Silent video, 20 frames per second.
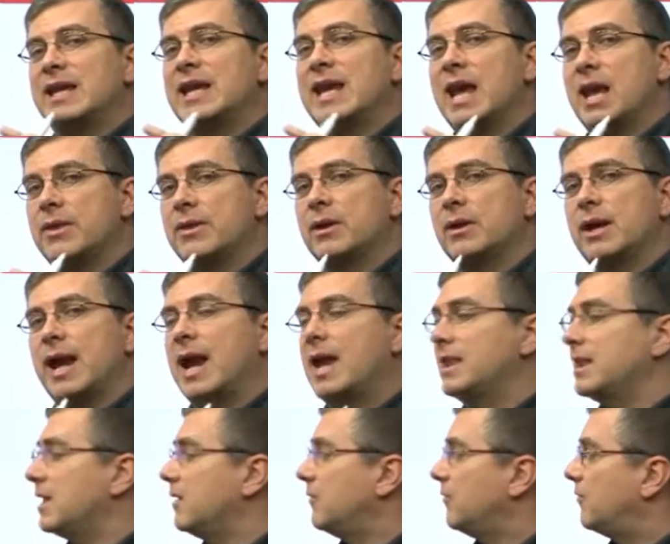Sometimes
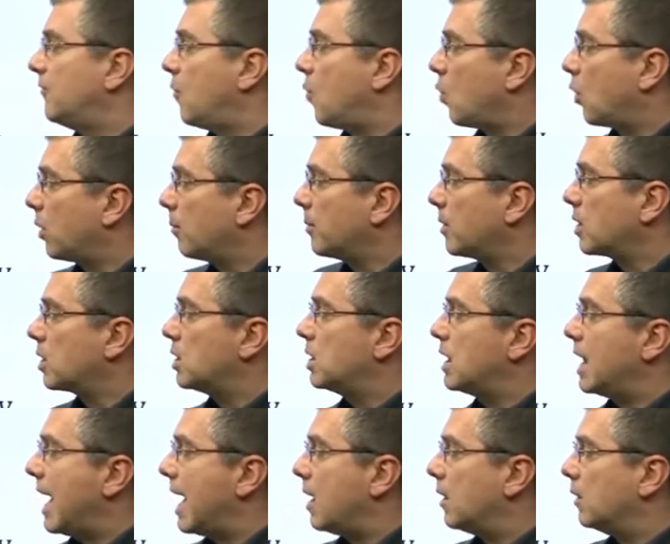they're red or
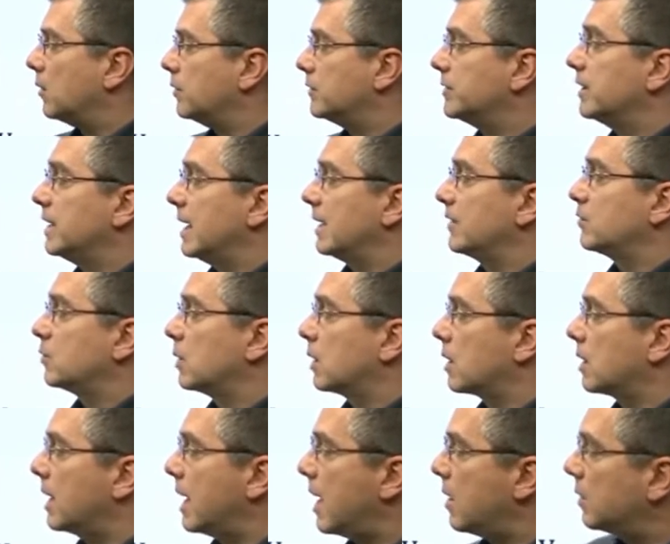blue or
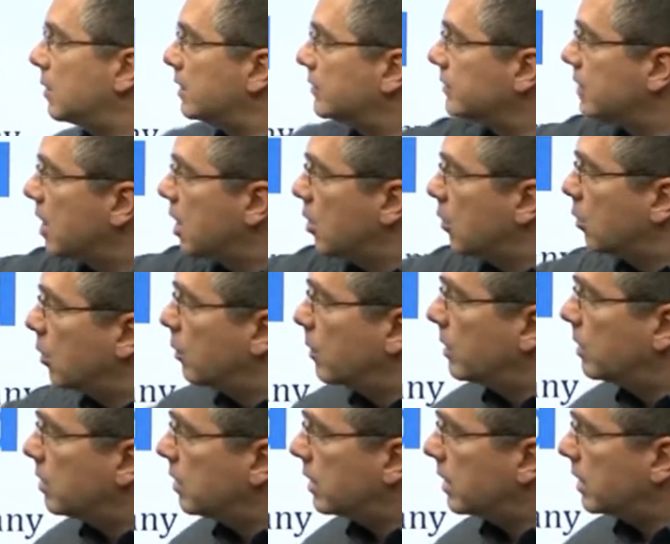light blue.
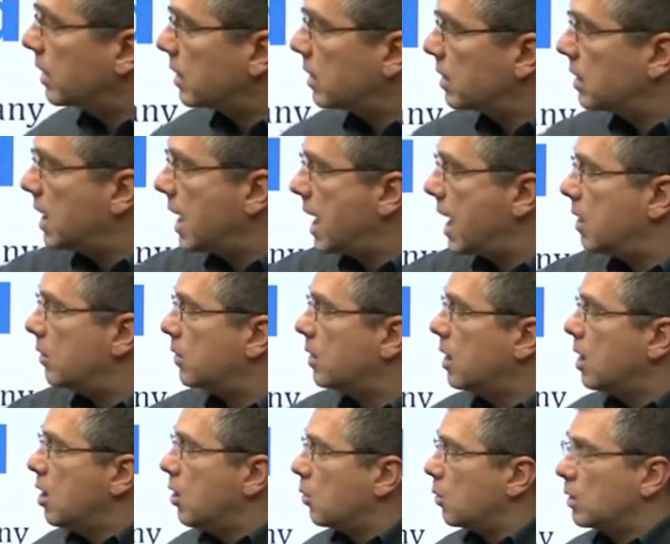Others
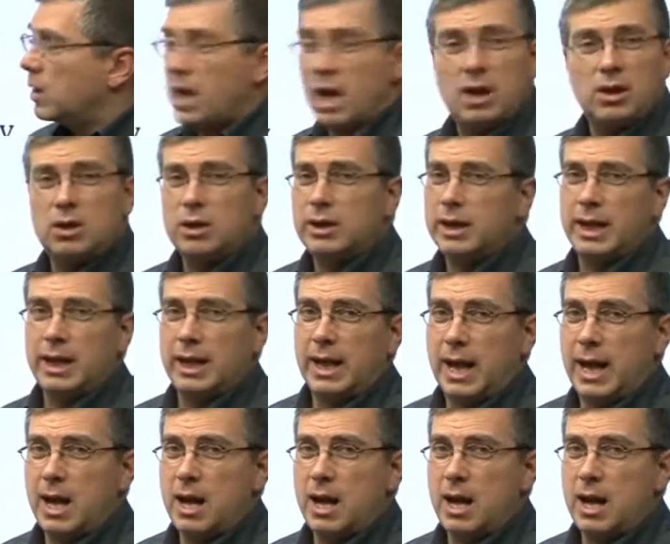colors.